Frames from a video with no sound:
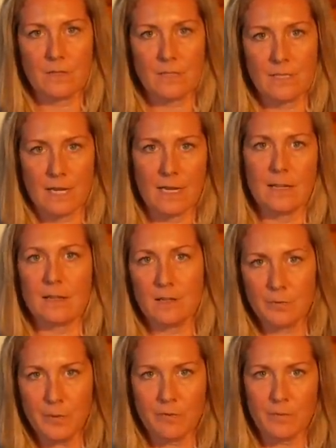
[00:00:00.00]
take a
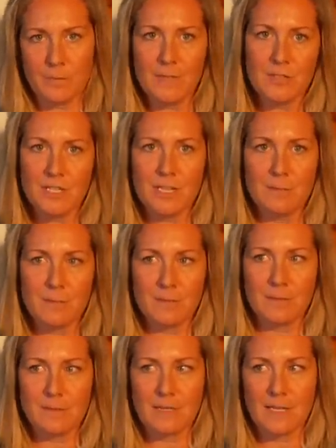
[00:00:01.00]
little bit from the Jeep,
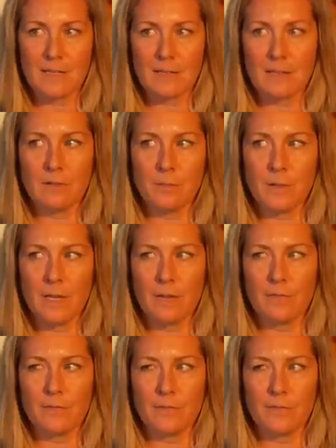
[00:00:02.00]
take a little bit
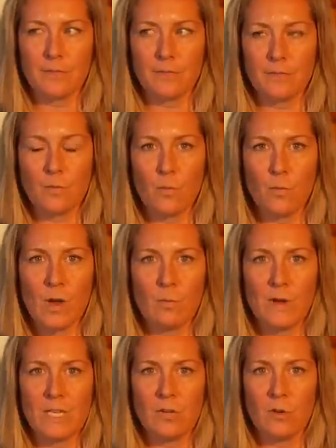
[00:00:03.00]
of what
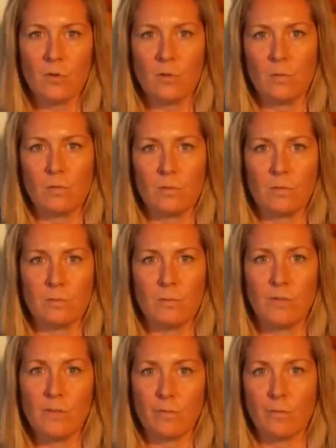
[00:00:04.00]
we know
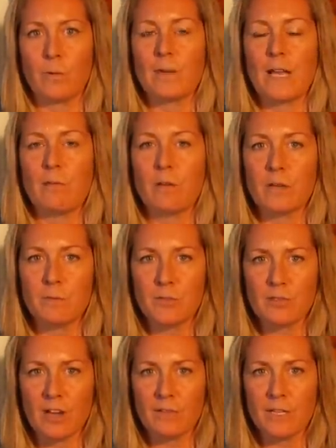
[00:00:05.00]
moving forward, how we're going to be
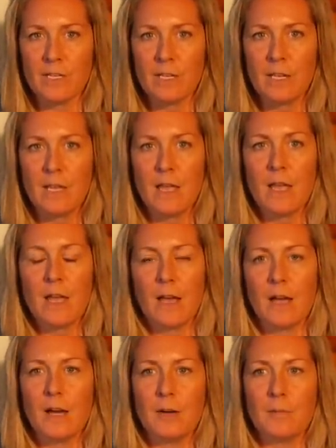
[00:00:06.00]
traveling.
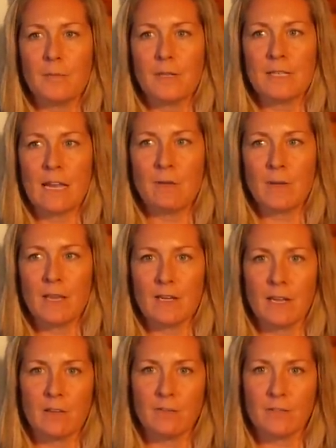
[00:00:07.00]
Now we kind
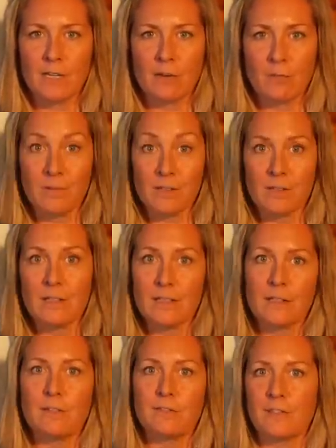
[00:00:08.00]
of have like a real
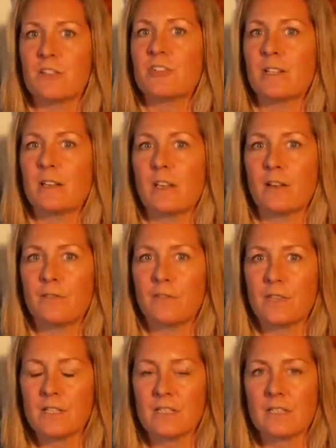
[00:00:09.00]
clear vision of
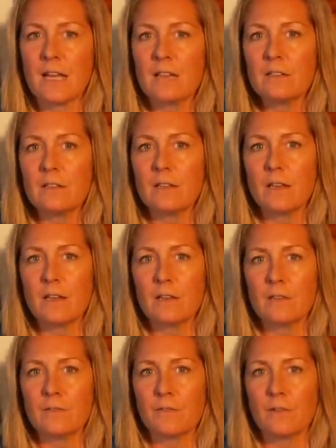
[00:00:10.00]
the style
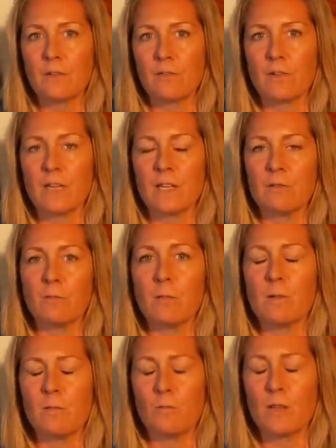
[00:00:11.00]
of
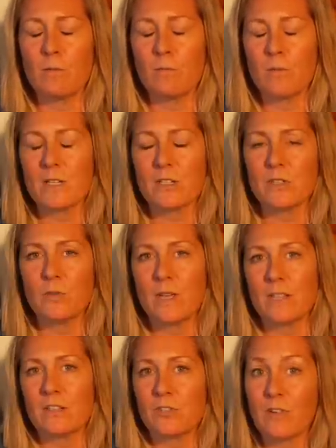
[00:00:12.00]
overlanding we want to do
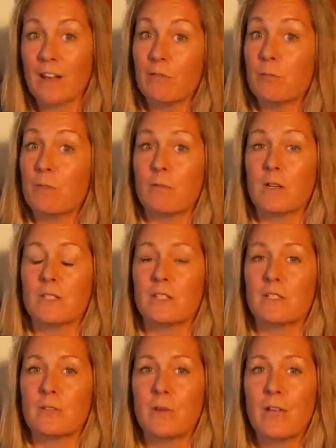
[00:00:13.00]
and the travel we want to
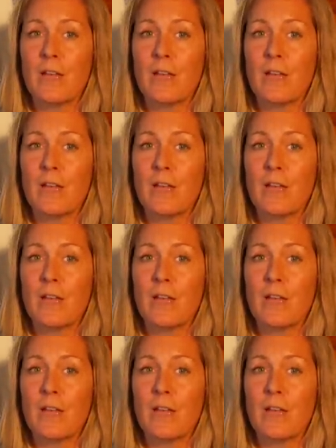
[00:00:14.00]
do.